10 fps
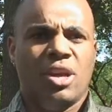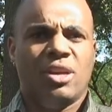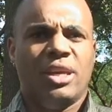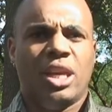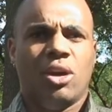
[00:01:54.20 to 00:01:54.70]

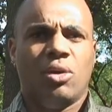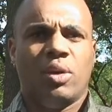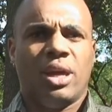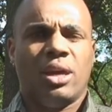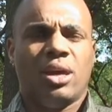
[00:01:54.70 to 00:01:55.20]

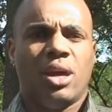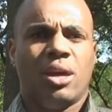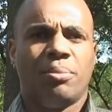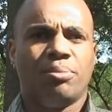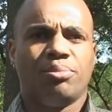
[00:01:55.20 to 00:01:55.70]

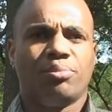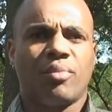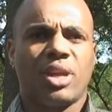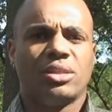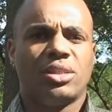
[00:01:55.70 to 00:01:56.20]

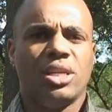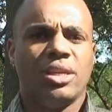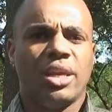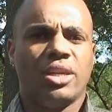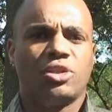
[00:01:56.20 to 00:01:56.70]
a
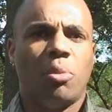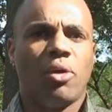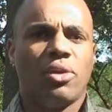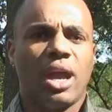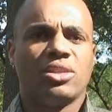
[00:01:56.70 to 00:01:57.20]
teenage
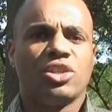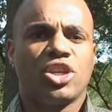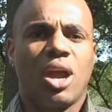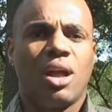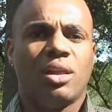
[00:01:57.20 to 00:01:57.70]
mother has a
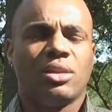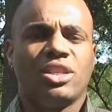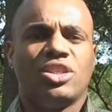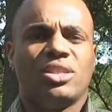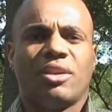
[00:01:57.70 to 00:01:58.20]
child
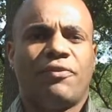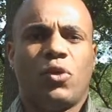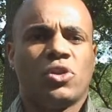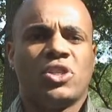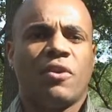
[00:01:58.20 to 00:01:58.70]
and she's like
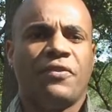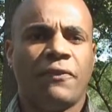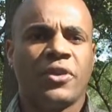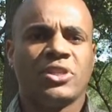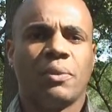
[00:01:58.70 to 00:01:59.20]
14 or
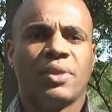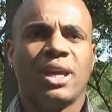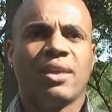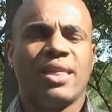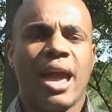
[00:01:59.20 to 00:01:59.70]
15 or something
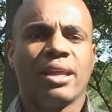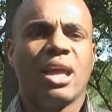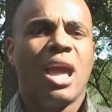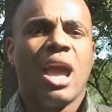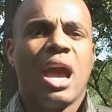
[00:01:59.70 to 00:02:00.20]
like that,
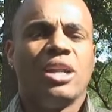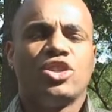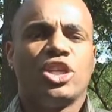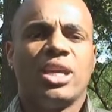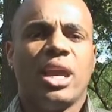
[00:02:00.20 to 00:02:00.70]
and
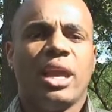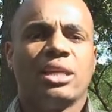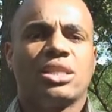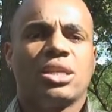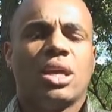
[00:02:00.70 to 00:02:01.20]
she can't